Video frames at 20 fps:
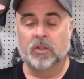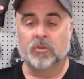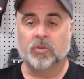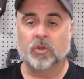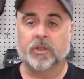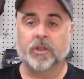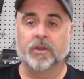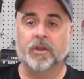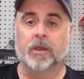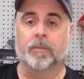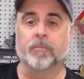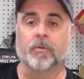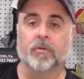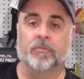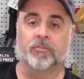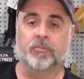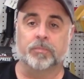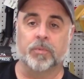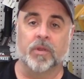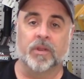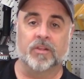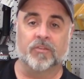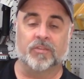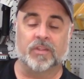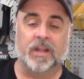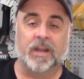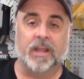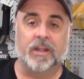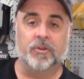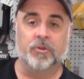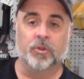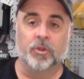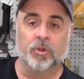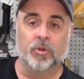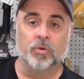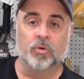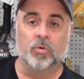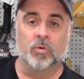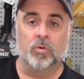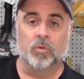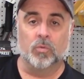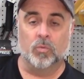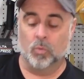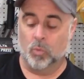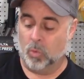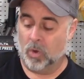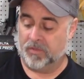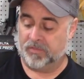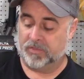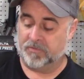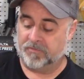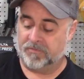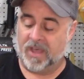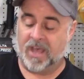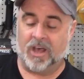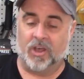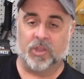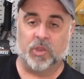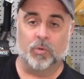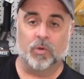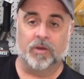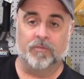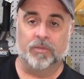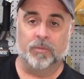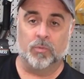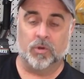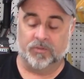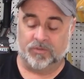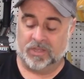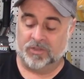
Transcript: took a number of springs that I knew what the value of them was.